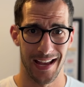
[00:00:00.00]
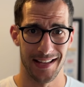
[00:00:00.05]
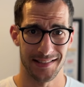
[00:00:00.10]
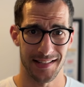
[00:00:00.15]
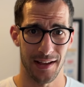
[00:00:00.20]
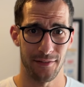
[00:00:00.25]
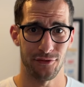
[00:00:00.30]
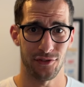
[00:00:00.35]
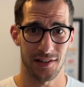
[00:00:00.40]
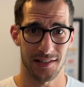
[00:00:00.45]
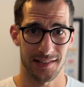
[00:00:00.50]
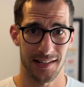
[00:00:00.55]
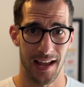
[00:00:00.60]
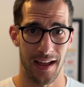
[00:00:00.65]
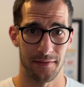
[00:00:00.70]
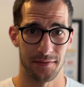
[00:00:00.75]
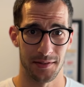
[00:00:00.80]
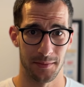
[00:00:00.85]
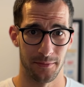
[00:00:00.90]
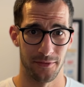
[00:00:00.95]
It's time for us to
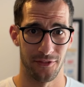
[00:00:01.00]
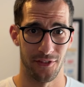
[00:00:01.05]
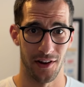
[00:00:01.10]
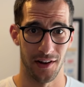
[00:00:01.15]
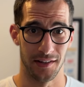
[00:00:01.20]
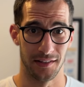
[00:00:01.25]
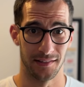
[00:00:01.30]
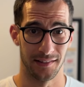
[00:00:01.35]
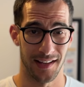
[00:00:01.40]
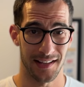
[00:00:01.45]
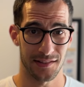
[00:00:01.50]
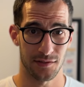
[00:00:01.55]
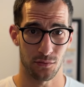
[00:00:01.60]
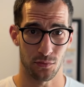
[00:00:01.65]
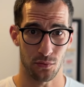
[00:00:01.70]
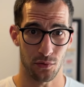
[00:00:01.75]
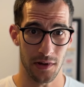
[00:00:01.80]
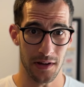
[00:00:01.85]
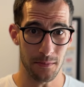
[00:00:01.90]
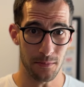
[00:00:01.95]
have some fun. Let's
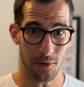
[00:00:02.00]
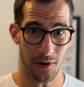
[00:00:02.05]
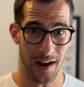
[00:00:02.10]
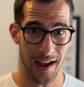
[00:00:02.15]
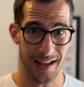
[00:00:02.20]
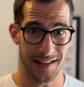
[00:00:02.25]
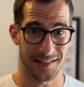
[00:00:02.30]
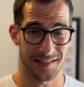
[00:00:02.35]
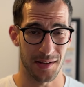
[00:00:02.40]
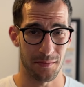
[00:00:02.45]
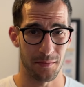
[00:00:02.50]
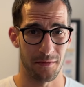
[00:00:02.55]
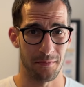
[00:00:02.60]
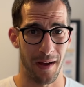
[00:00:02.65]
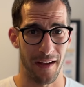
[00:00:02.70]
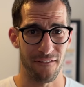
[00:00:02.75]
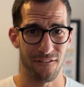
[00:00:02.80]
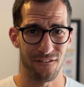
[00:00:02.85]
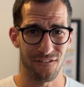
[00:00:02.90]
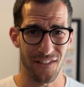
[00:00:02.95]
rebrand some of
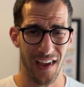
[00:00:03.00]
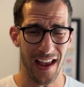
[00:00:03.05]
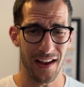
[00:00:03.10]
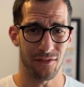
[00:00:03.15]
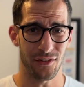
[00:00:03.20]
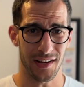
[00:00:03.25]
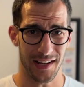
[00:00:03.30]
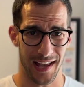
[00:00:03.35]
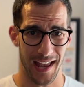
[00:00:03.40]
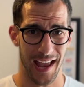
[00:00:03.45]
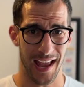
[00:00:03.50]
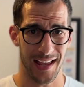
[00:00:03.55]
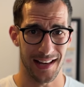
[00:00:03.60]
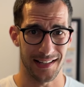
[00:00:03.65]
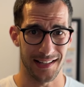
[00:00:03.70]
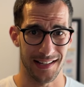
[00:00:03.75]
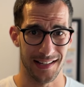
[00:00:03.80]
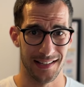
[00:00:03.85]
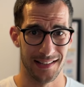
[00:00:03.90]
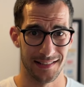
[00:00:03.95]
my favorite
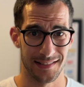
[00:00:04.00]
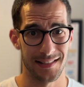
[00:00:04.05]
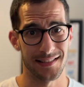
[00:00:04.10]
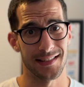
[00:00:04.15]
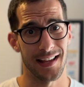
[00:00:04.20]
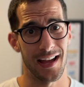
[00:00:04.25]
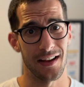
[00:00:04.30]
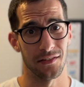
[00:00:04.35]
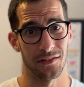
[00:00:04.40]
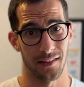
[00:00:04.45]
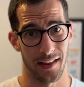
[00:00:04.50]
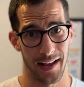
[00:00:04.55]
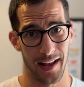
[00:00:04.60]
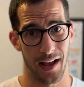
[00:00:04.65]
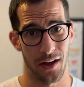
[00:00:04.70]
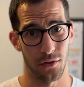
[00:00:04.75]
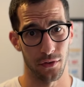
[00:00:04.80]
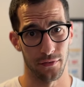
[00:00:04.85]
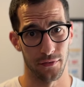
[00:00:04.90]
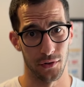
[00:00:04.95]
candy to sound like
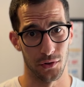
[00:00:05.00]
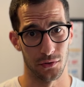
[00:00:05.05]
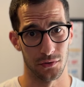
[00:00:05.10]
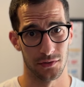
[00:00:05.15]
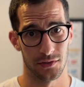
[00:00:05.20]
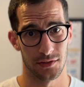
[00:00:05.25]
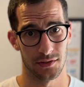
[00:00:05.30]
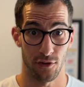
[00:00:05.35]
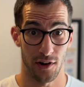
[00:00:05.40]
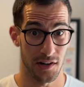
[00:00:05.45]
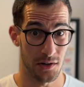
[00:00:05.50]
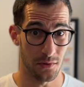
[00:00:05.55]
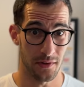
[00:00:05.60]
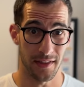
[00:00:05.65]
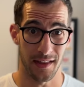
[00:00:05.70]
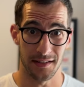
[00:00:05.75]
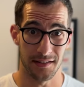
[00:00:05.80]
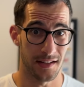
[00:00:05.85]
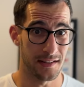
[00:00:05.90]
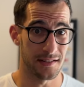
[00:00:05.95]
health foods. For
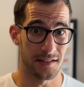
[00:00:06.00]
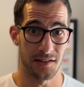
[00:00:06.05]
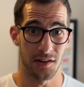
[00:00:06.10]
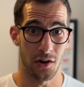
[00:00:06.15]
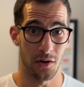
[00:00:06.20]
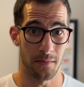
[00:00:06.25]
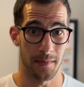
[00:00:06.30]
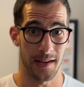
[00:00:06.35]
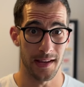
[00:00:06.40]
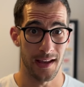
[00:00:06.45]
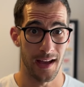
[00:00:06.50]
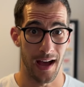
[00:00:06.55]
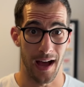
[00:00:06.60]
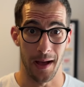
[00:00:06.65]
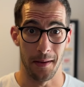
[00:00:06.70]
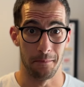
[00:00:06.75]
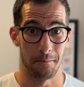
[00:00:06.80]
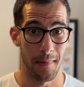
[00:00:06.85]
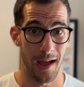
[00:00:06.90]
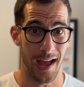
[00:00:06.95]
anyone that doesn't know me,
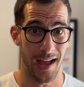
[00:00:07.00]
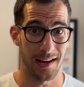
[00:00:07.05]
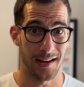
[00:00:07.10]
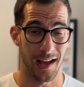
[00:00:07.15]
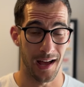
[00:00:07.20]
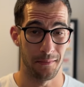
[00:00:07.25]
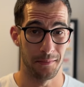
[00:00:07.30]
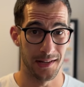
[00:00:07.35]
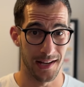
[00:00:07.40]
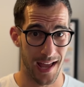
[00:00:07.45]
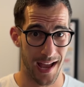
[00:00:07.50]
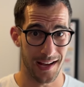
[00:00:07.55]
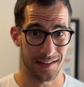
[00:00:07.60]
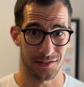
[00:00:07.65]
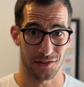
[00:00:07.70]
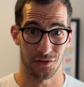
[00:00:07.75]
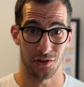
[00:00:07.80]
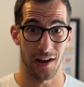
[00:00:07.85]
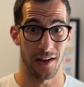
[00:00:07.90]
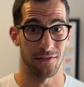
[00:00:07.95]
I'm Matt. I'm an
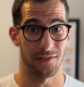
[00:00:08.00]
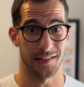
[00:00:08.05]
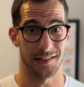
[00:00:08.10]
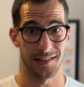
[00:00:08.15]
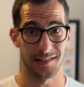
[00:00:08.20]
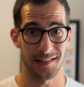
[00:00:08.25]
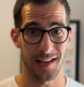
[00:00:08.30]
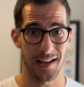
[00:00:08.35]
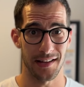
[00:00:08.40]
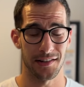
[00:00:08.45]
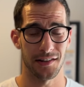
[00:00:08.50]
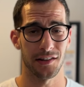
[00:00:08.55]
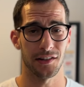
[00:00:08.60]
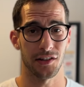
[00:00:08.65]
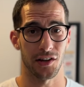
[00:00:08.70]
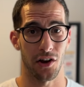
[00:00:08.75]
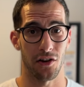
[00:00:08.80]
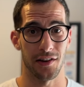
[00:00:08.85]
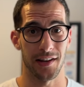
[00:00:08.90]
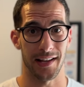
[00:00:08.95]
ex graphic
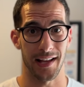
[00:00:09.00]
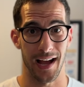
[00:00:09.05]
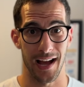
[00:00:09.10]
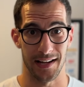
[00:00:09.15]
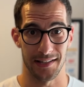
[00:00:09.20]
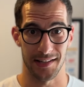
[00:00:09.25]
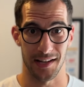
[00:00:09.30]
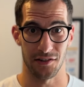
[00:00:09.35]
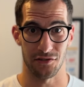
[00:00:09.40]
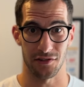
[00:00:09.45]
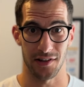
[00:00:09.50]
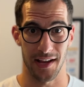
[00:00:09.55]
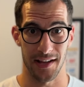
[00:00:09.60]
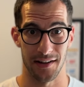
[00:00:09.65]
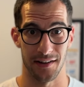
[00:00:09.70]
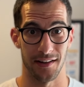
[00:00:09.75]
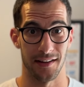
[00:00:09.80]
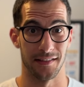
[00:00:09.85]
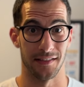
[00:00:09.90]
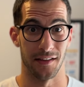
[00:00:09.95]
designer, current content
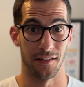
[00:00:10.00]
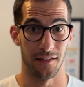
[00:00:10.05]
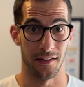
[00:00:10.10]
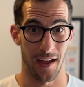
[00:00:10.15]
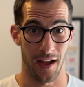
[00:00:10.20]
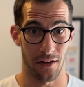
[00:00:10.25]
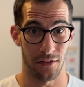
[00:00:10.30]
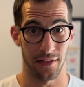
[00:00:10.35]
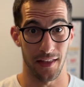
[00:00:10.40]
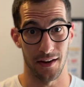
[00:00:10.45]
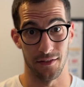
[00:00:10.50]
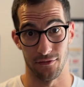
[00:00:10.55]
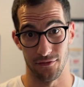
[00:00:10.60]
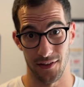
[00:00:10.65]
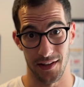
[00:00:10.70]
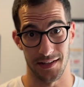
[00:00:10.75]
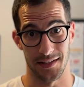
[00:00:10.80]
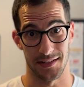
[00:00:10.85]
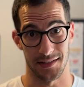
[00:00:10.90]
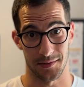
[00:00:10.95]
creator in the health and
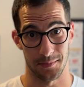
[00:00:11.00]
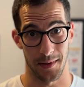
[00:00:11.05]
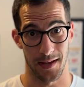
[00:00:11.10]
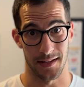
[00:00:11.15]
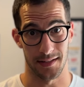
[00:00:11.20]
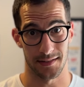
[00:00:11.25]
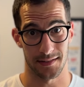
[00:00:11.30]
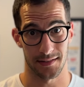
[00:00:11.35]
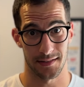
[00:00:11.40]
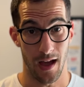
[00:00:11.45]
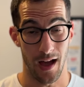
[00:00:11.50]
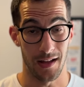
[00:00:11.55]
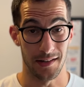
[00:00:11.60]
fitness space.